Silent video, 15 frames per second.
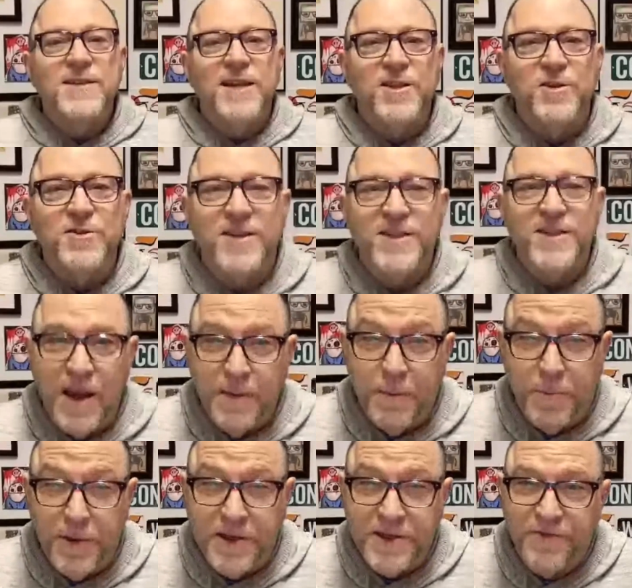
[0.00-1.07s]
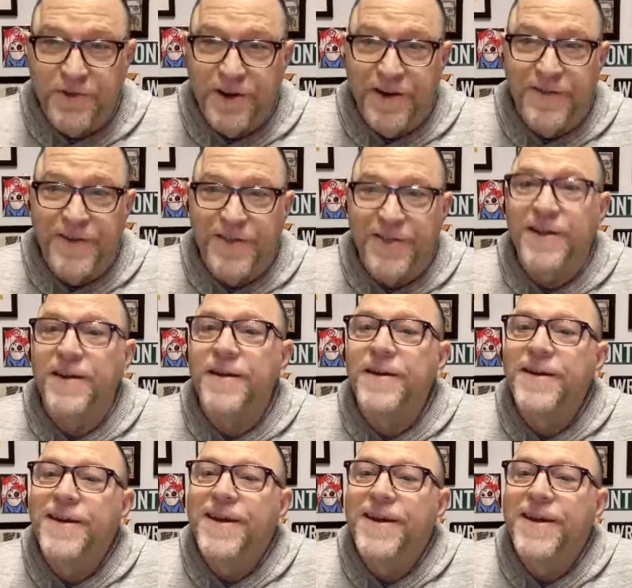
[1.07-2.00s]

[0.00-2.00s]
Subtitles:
Sounds like there's a time and place for everything.